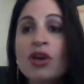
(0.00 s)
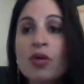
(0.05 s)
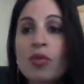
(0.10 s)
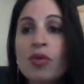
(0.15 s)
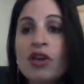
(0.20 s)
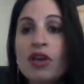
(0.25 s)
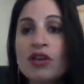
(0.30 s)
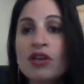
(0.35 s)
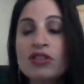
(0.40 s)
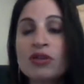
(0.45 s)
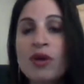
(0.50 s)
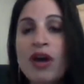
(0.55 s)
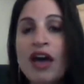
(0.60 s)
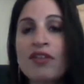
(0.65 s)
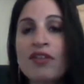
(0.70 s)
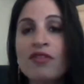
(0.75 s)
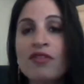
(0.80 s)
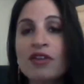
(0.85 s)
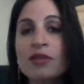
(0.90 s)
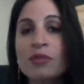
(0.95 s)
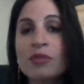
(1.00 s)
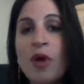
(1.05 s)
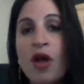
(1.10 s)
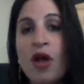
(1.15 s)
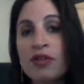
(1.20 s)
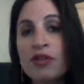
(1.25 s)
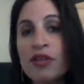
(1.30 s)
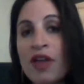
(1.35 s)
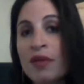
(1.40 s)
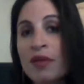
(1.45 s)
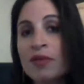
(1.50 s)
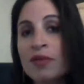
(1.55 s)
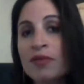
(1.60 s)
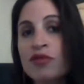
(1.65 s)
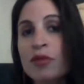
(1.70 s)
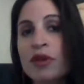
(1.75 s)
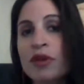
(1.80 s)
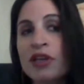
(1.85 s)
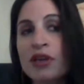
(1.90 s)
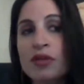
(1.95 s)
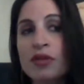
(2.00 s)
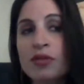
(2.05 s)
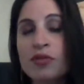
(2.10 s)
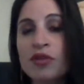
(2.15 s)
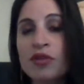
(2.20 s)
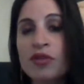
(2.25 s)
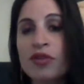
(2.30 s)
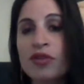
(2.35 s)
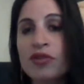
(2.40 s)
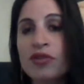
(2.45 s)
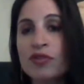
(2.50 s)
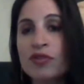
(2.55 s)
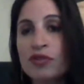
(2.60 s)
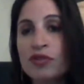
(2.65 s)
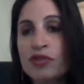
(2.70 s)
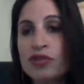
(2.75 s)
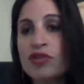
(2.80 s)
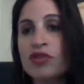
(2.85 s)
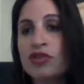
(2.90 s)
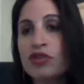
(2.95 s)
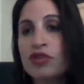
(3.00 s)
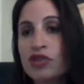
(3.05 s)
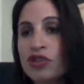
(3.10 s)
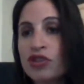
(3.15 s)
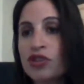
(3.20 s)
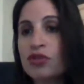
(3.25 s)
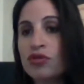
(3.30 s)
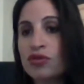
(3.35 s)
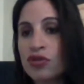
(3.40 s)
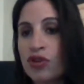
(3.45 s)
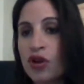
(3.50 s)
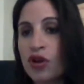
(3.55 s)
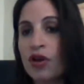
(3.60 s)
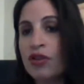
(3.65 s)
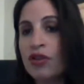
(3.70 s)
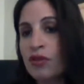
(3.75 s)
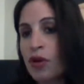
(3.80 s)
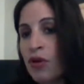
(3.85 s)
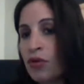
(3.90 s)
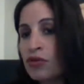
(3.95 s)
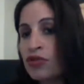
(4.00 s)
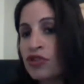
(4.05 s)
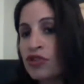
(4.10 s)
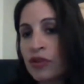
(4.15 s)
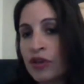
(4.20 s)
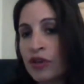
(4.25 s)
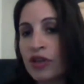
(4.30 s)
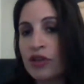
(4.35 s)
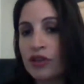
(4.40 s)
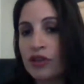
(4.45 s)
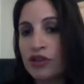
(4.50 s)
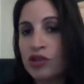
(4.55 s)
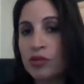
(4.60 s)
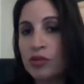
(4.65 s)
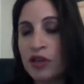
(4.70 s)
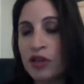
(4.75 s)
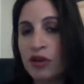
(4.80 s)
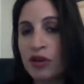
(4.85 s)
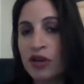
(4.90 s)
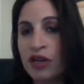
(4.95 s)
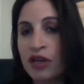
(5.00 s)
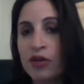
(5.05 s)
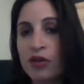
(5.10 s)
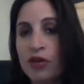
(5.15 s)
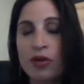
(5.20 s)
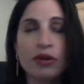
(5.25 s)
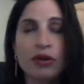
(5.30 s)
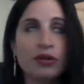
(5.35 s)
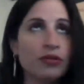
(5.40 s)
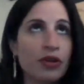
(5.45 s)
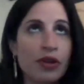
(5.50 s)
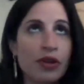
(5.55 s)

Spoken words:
We also have a smaller lab of 20 computers for students to use on their own during a lunch period or